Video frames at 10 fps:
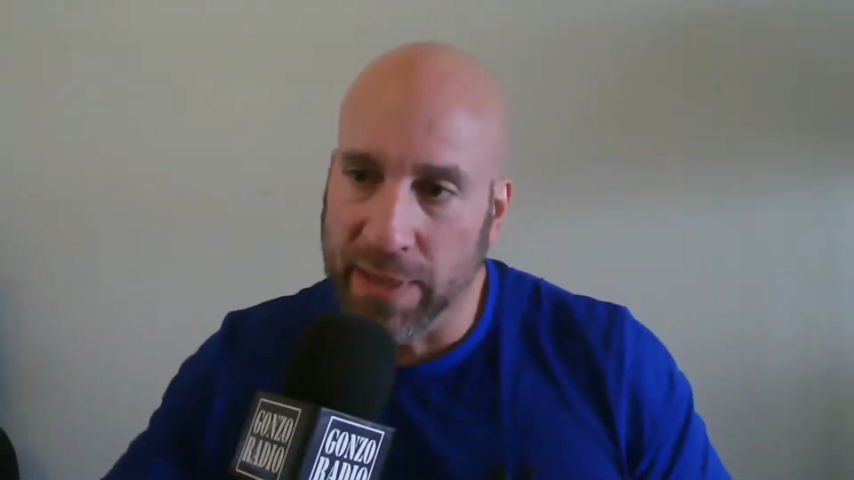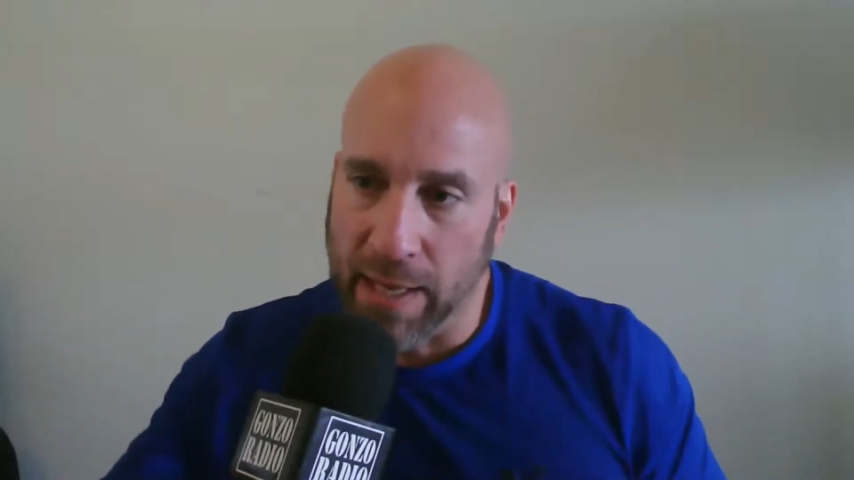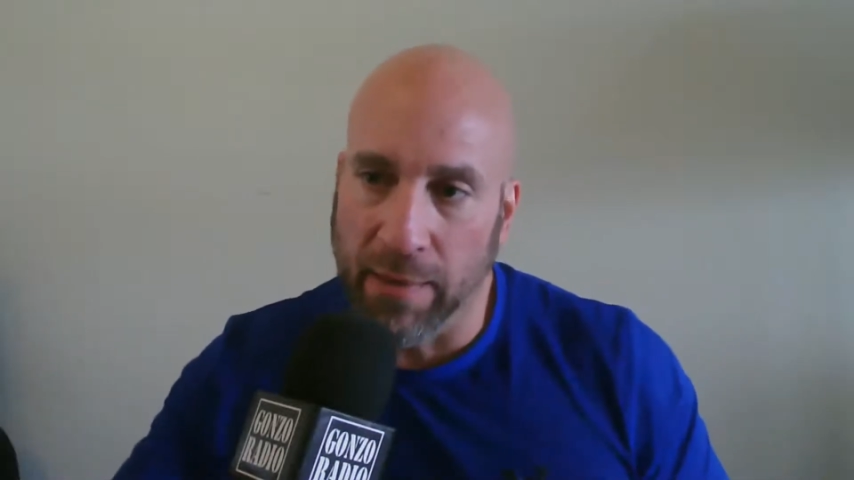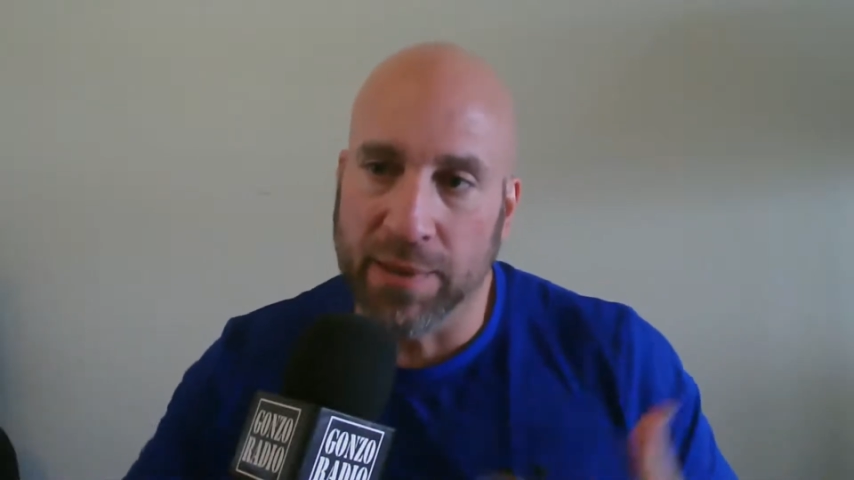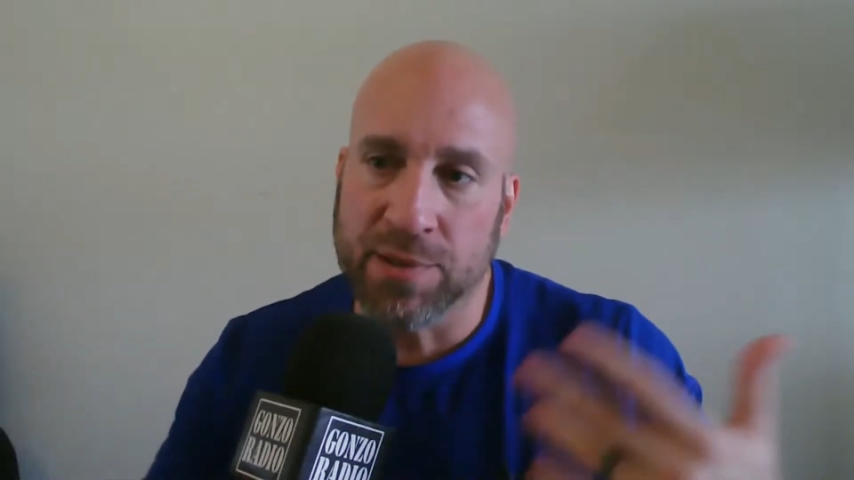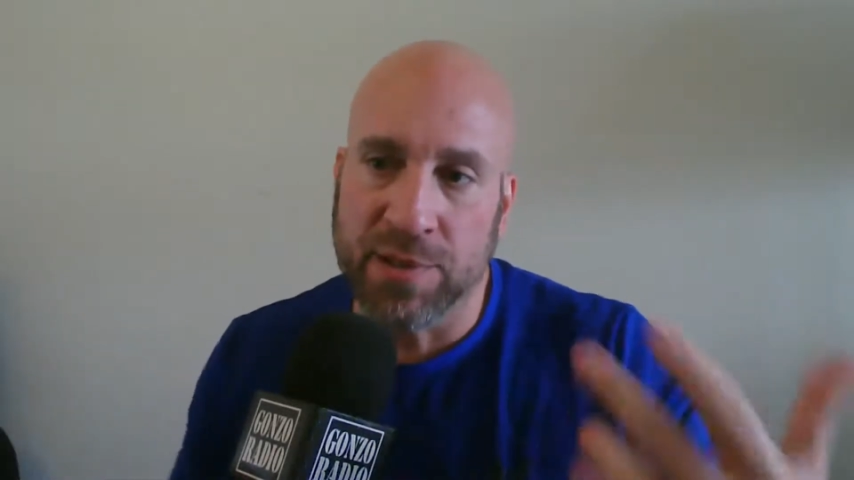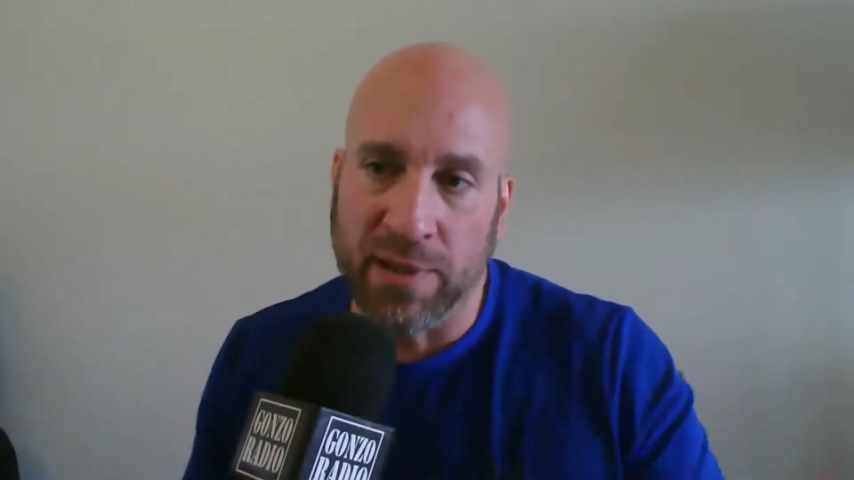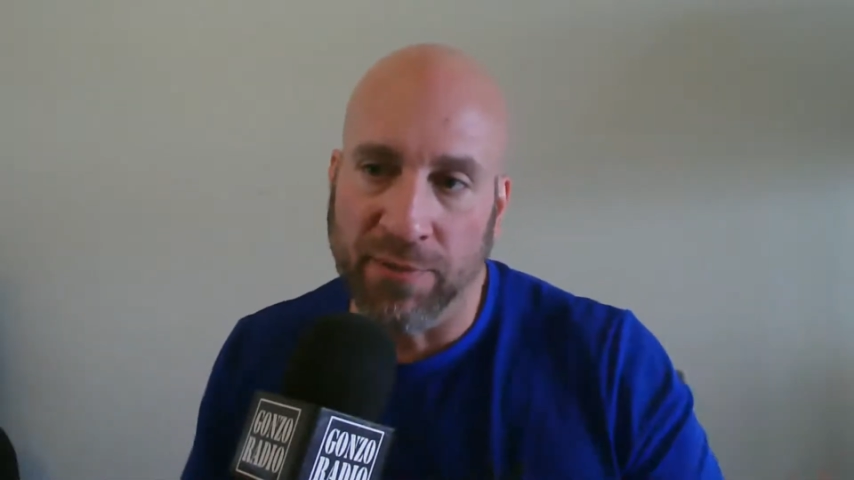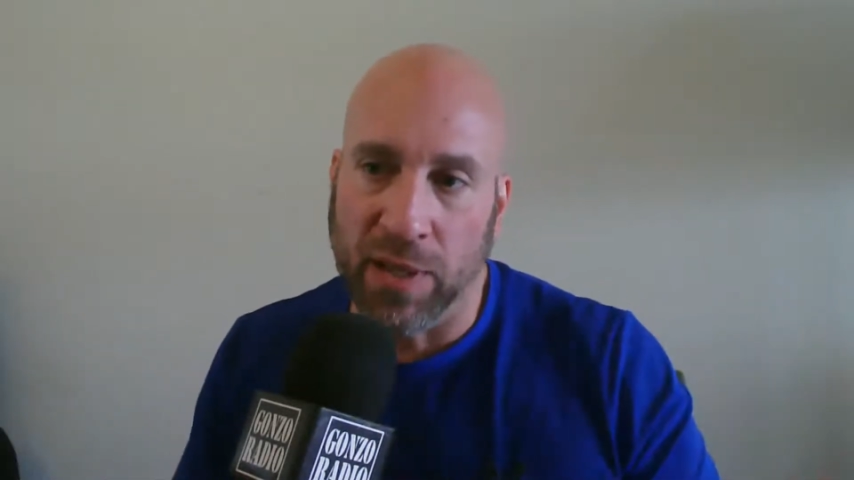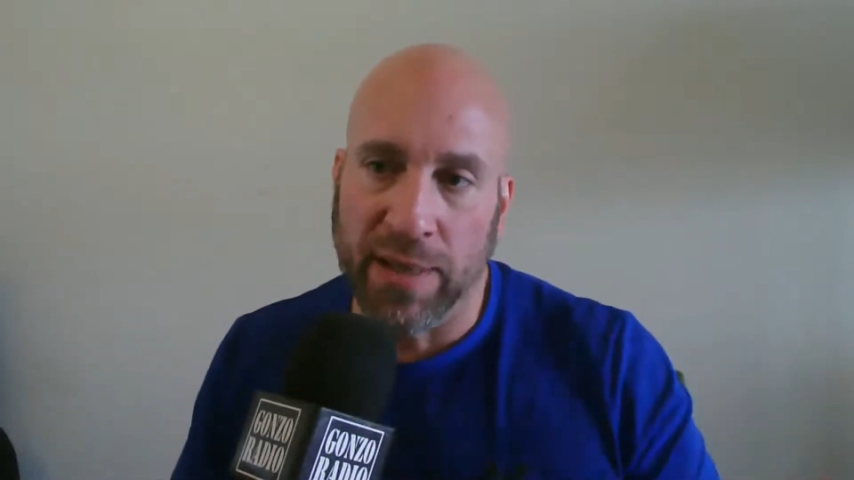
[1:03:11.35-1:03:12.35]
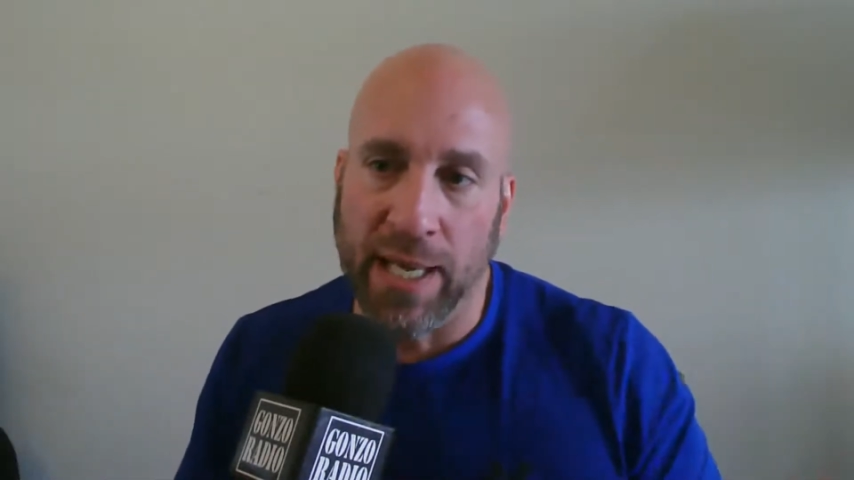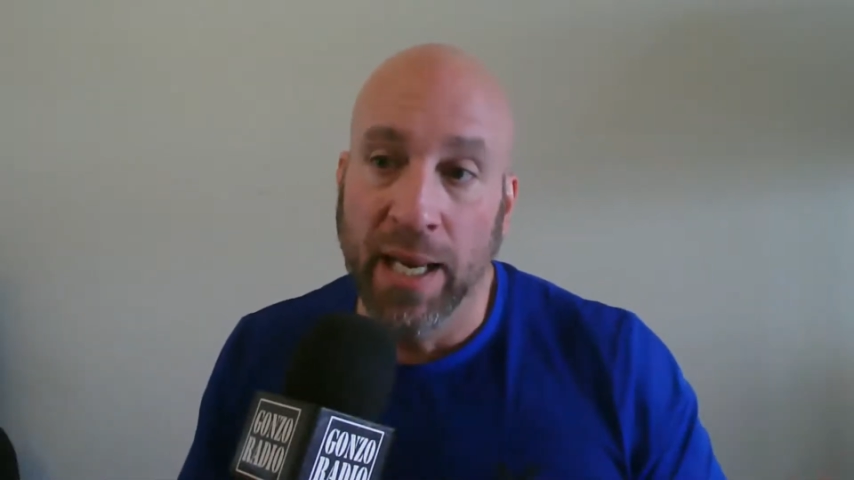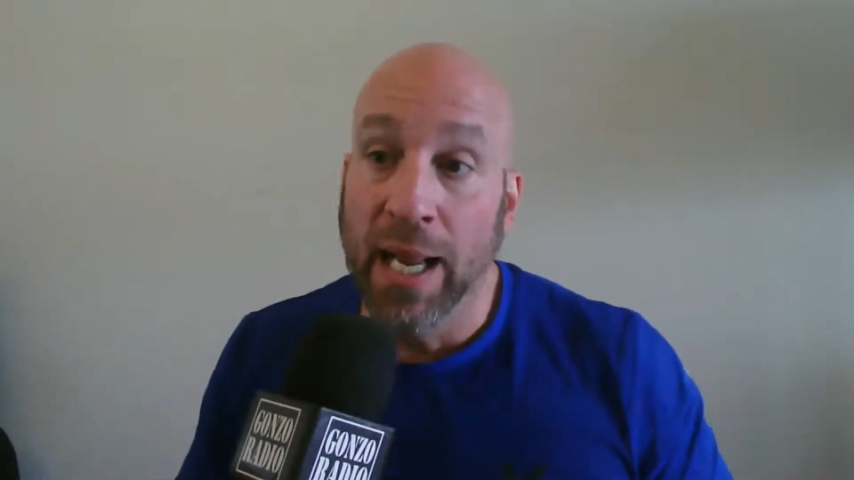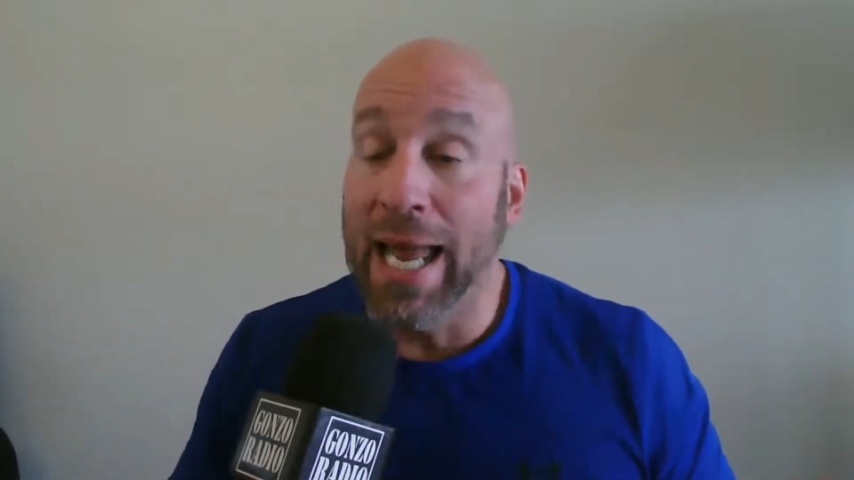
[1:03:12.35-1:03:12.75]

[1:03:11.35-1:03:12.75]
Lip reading: characters and stuff like that.